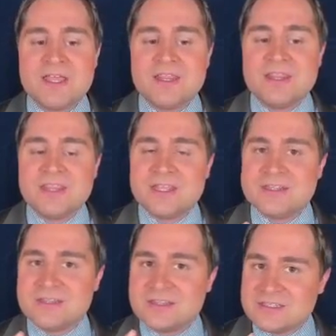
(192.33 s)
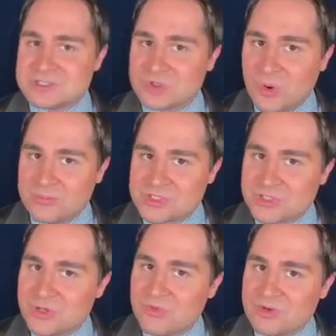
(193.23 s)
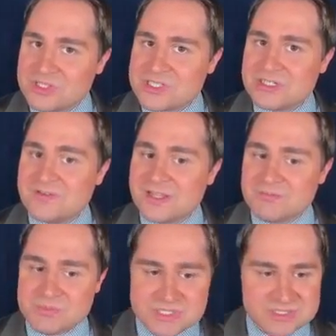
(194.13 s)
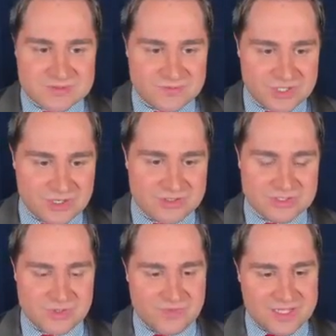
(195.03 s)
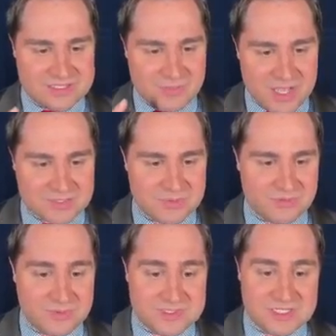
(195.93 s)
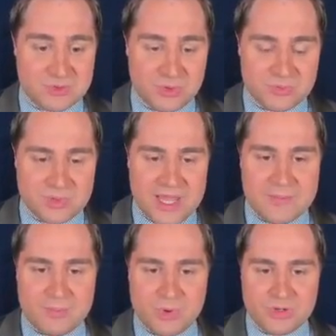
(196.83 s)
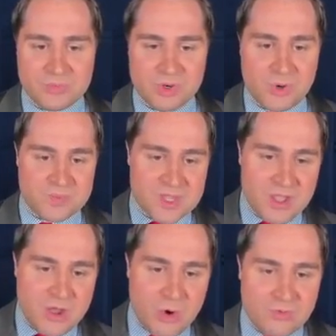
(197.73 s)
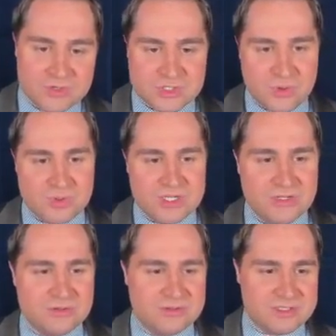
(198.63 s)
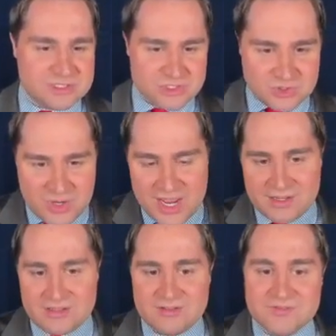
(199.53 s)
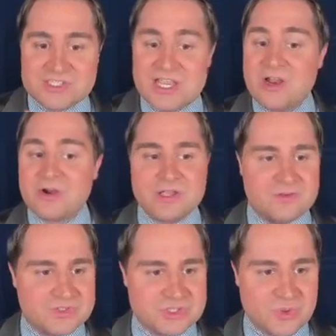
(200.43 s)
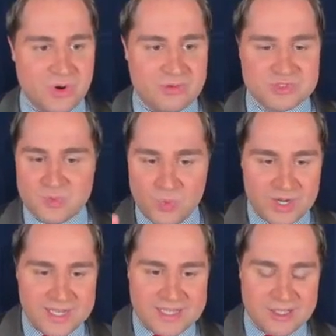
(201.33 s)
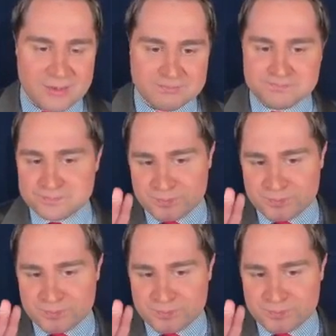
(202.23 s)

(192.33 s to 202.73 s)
that these storms could overachieve and be severe. So that's a possibility for places like North Platte, Broken Bow, over to O'Neill. Let's track this area of storms. 1 a.m.,